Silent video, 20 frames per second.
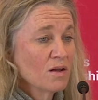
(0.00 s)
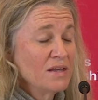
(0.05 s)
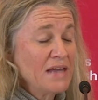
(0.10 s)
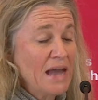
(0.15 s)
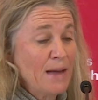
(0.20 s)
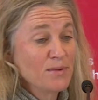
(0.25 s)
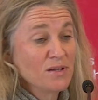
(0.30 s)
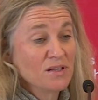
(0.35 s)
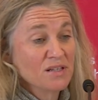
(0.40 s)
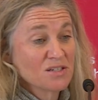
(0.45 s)
Yeah,
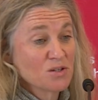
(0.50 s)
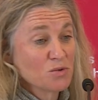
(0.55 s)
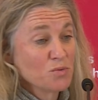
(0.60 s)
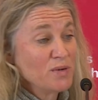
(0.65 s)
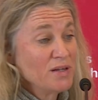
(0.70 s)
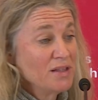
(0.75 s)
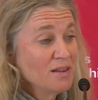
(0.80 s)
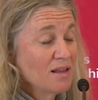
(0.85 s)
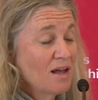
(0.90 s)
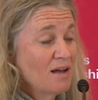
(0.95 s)
I mean, listen,
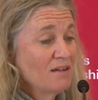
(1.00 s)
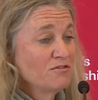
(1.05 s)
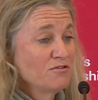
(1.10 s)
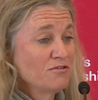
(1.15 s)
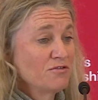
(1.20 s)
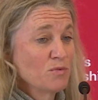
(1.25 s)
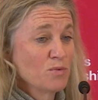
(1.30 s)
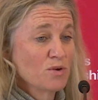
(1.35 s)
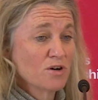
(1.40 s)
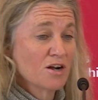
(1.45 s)
we
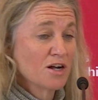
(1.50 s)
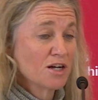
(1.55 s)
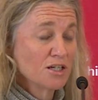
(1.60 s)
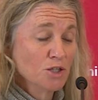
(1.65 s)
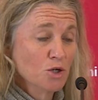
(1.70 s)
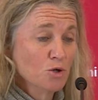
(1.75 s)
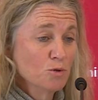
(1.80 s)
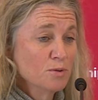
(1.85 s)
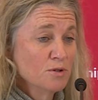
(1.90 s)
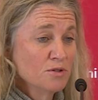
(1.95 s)
love we're a
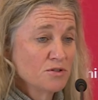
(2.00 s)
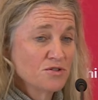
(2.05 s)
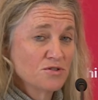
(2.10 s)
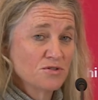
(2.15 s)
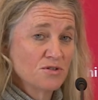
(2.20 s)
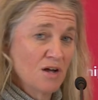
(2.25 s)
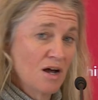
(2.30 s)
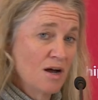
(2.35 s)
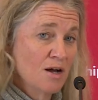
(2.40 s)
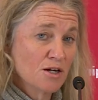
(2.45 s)
global
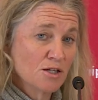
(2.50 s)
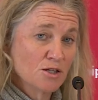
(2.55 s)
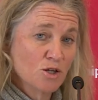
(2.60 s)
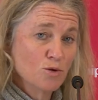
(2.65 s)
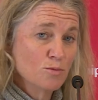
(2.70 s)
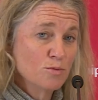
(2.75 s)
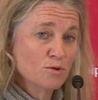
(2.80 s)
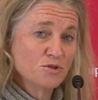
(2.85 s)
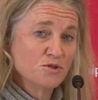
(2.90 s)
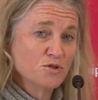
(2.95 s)
uh,
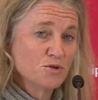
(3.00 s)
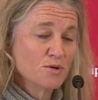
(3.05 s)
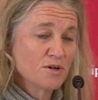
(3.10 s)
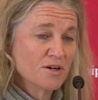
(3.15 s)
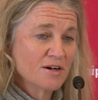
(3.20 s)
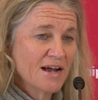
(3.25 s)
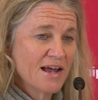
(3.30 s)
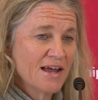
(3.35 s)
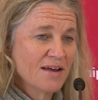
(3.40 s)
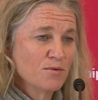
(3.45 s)
global
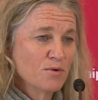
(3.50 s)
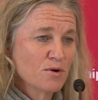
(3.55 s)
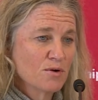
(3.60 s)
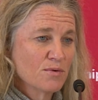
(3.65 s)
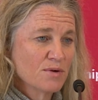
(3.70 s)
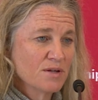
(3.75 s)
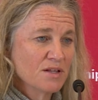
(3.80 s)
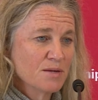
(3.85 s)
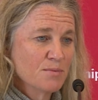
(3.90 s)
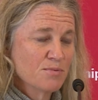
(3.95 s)
tour, and we're
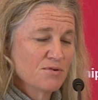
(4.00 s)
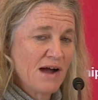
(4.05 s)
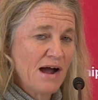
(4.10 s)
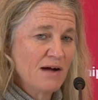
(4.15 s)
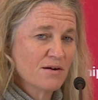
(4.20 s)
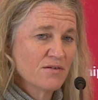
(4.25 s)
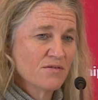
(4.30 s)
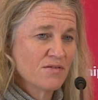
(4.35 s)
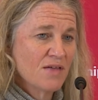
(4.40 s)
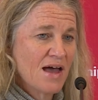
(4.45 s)
really
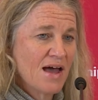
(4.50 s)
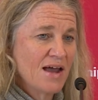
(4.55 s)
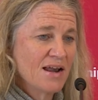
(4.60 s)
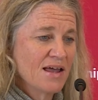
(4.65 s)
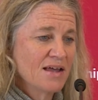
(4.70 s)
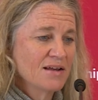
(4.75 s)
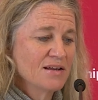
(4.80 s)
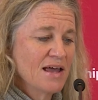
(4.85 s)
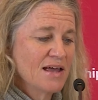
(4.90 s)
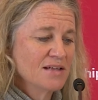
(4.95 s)
proud of that.
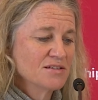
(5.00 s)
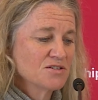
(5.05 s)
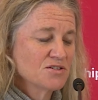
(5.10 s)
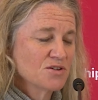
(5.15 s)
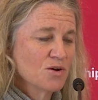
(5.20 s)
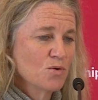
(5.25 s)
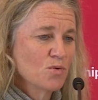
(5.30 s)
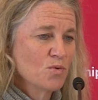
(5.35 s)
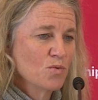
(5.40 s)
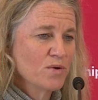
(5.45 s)
And and
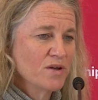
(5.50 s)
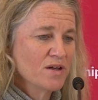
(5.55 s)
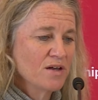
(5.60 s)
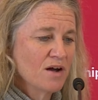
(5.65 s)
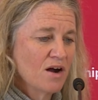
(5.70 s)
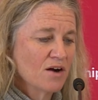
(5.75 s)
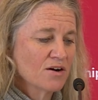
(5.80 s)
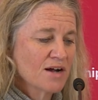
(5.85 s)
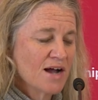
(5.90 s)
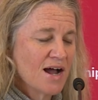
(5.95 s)
so we
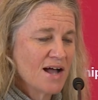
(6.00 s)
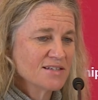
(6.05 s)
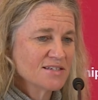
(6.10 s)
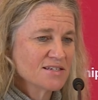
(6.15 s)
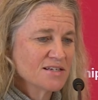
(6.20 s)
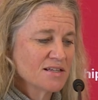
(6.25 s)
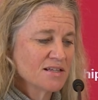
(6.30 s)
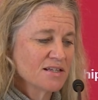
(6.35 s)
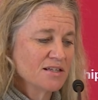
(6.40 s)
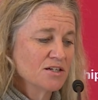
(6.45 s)
are
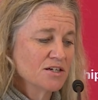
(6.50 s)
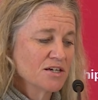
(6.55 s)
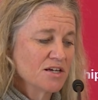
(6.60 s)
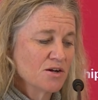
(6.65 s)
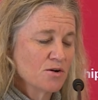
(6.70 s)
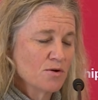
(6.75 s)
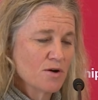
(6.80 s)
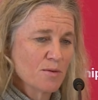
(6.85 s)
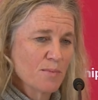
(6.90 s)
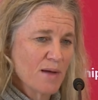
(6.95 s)
constantly looking,
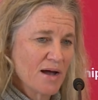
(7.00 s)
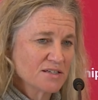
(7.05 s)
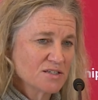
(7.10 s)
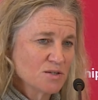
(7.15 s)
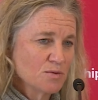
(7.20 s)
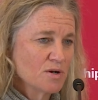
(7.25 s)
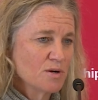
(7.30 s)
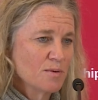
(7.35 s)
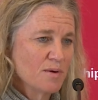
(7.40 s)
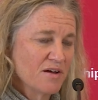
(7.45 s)
going back to
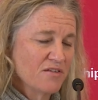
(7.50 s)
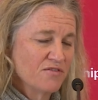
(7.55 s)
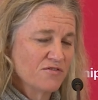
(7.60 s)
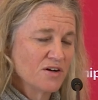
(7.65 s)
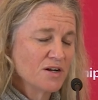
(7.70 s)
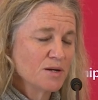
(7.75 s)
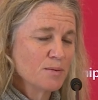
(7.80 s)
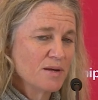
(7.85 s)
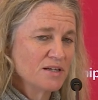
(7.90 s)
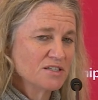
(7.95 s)
one of my
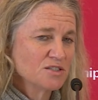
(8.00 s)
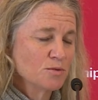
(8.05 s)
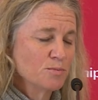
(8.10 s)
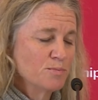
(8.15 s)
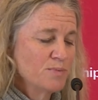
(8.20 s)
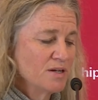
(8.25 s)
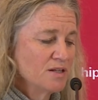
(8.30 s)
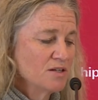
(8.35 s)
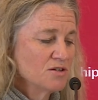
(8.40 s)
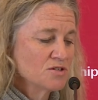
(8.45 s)
fundamental
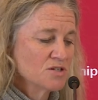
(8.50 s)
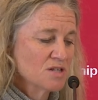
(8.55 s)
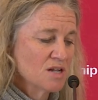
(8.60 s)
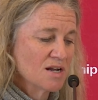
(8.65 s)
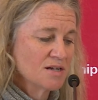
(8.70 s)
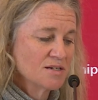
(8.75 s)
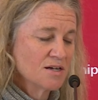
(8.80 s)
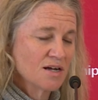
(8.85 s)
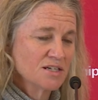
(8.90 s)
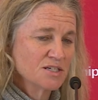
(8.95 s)
pillars that I
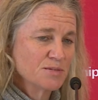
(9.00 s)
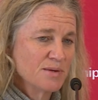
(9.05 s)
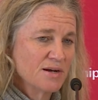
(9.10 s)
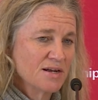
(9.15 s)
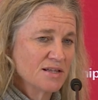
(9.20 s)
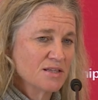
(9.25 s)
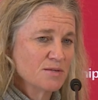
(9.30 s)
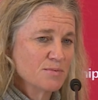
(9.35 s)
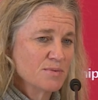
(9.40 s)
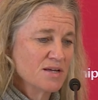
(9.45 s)
talked about
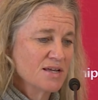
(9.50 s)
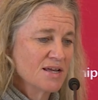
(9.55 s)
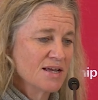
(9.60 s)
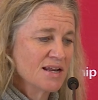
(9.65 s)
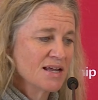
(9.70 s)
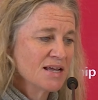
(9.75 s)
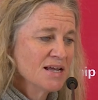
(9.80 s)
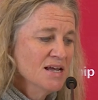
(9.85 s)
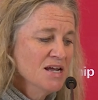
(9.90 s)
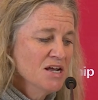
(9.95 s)
at the
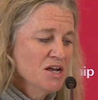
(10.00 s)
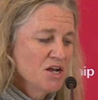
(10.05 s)
beginning.